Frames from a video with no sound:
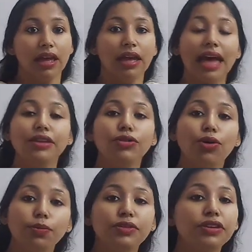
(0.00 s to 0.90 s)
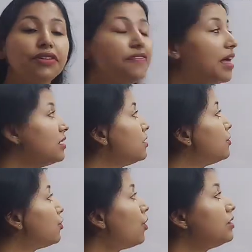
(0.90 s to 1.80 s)
And you observe that
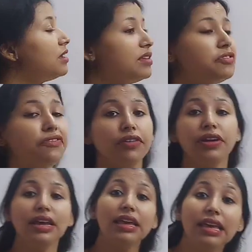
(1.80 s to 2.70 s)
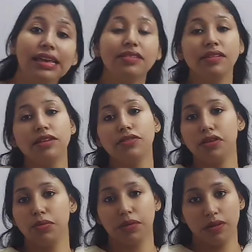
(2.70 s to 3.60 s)
salt is very easily
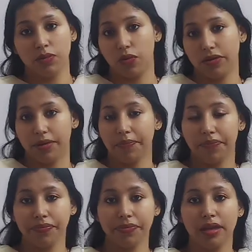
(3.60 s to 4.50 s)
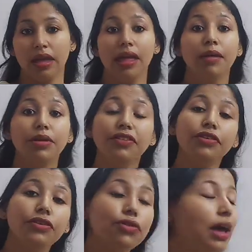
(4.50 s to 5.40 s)
soluble in water. But if
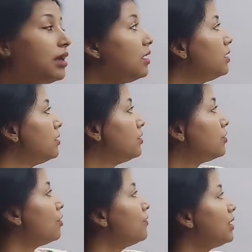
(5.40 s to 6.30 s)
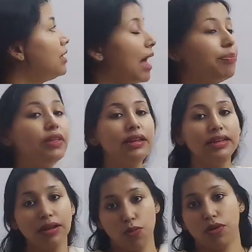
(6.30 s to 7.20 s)
you try dissolving naphthalene
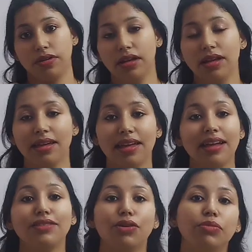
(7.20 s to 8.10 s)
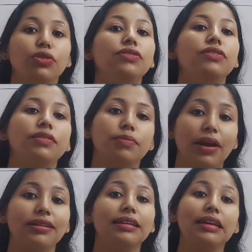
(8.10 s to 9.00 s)
in water, it is almost
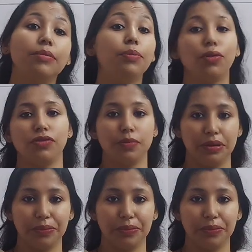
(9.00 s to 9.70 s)
practically impossible.